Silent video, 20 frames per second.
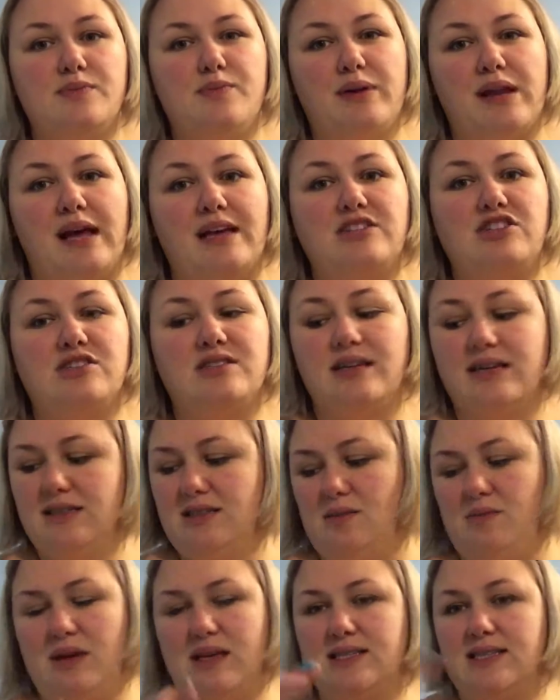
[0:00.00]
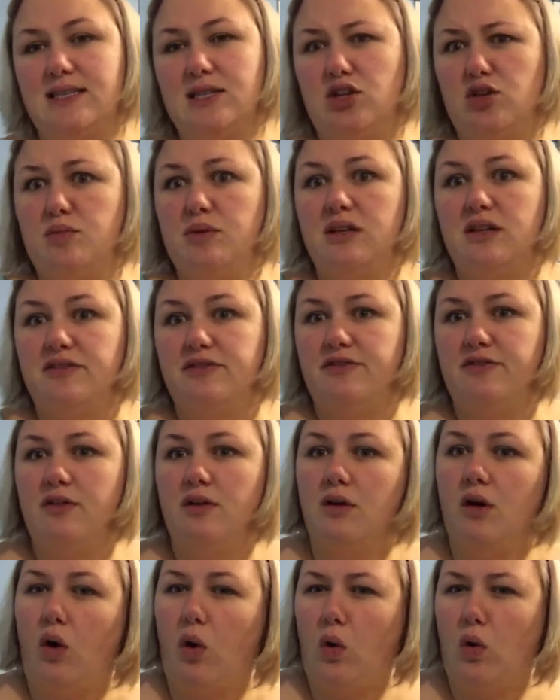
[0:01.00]
But I just like to mix a little bit of
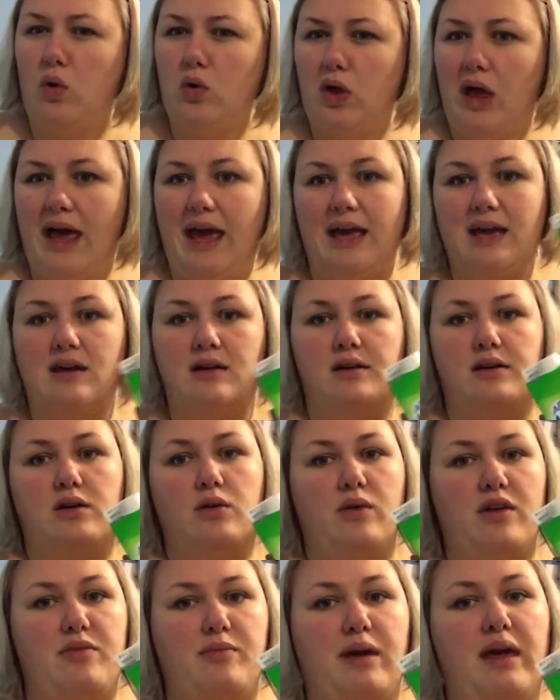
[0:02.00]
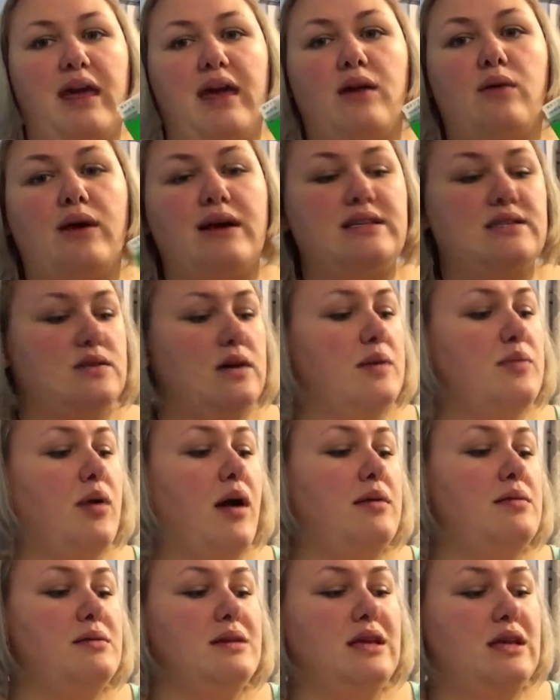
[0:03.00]
whole egg with my egg whites. So I
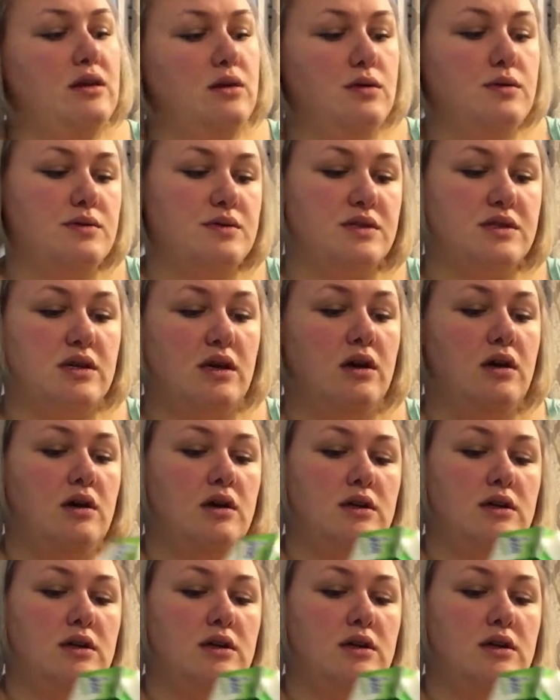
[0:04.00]
probably use